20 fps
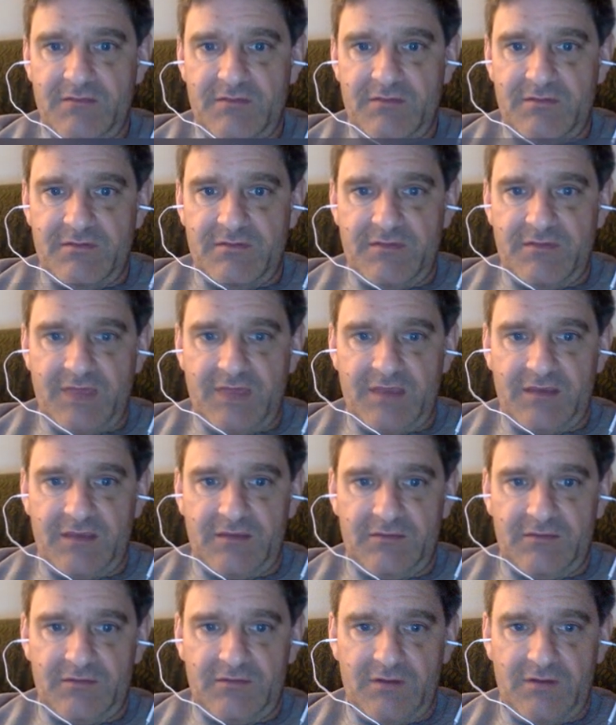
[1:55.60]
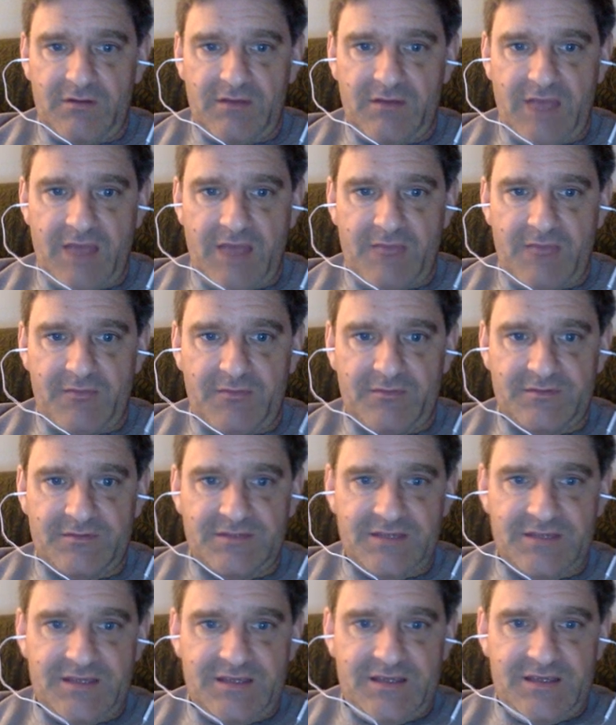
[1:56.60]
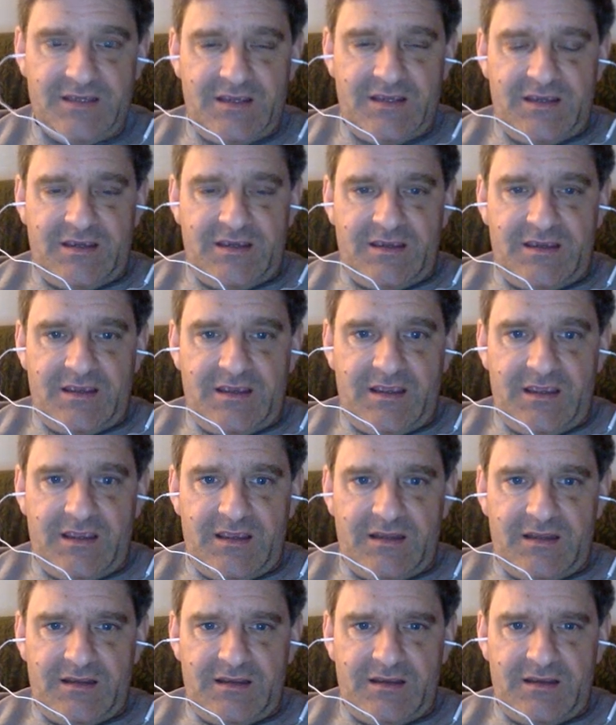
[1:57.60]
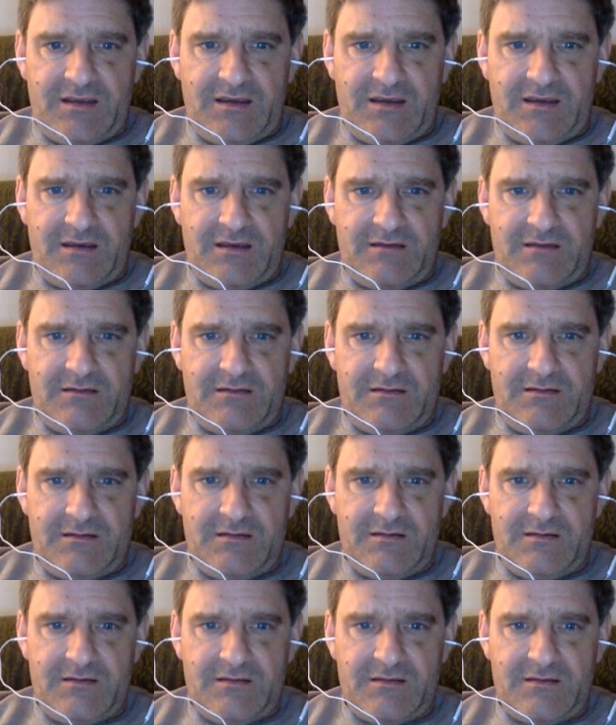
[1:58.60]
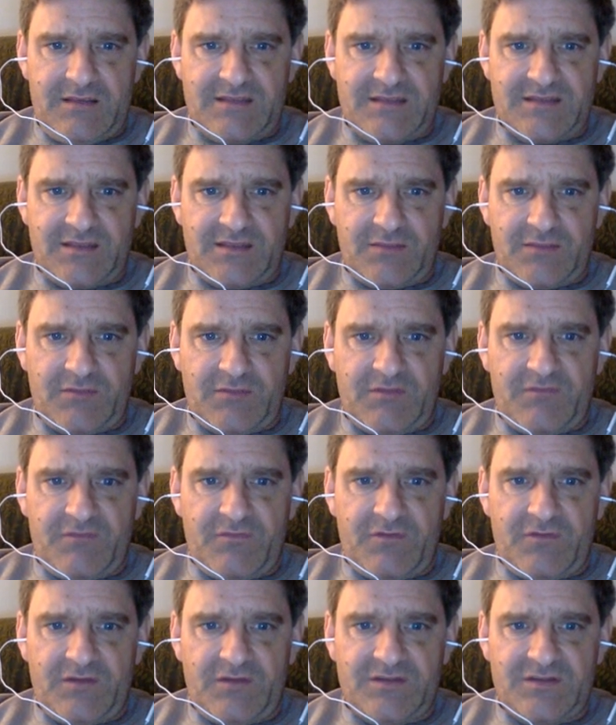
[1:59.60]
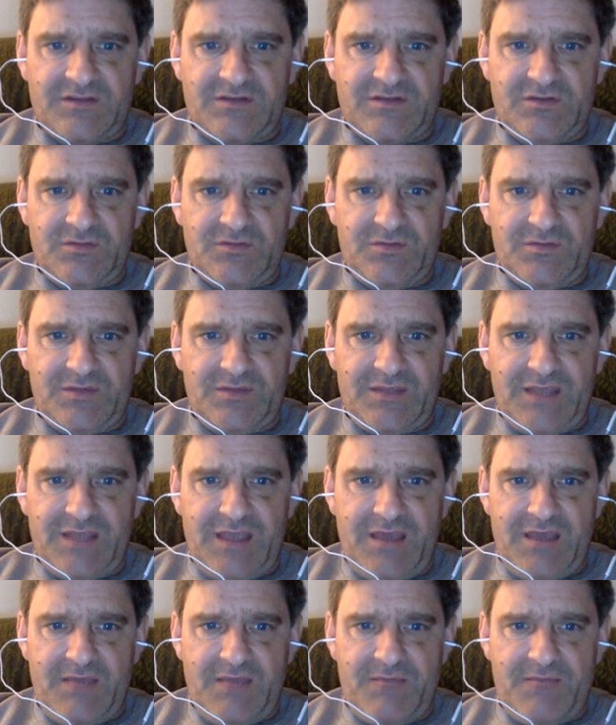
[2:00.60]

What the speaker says: Thank you in all capitals. And that's at 3:42 p.m.